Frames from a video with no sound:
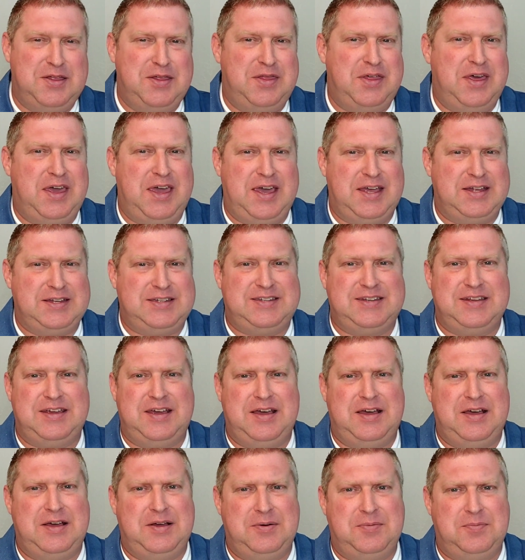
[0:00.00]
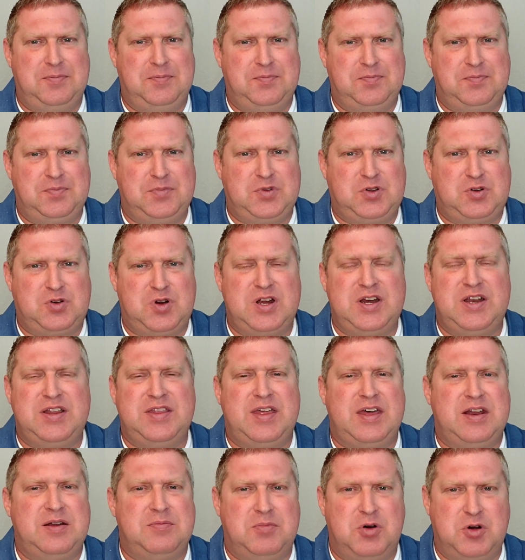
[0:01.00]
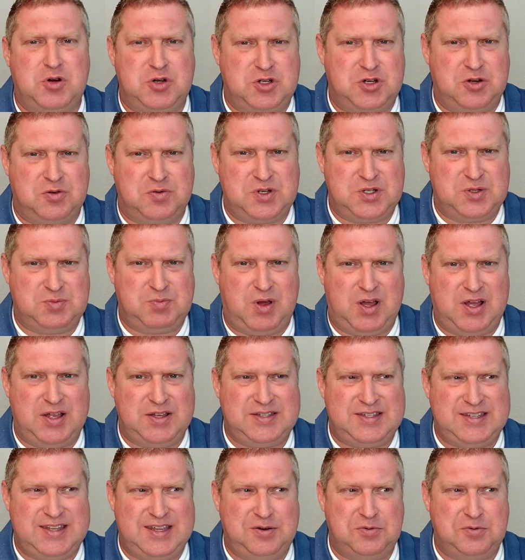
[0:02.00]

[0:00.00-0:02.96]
that created that emotional response.